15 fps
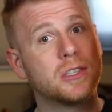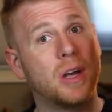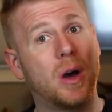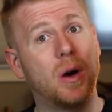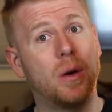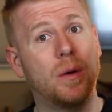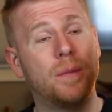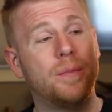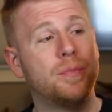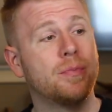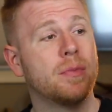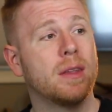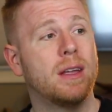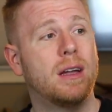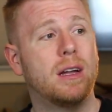So,
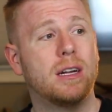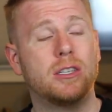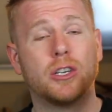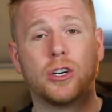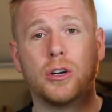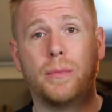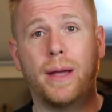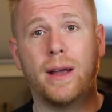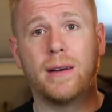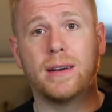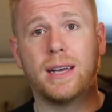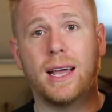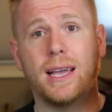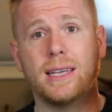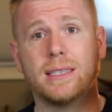Eternal
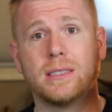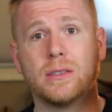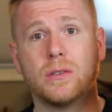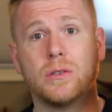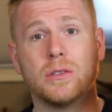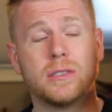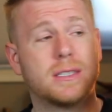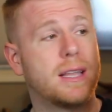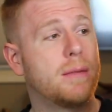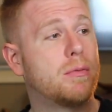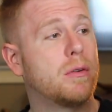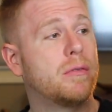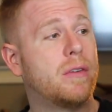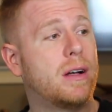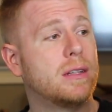Paradise, Côte de
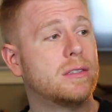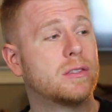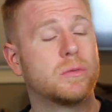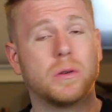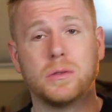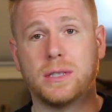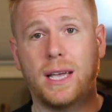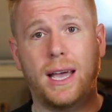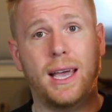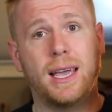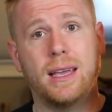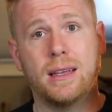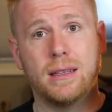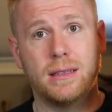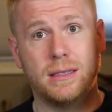Provence
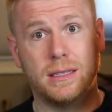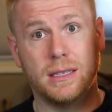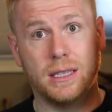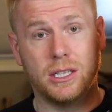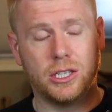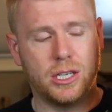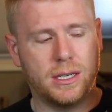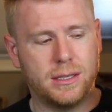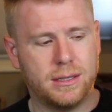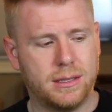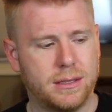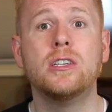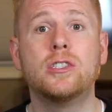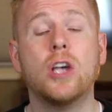Rosé, delicious.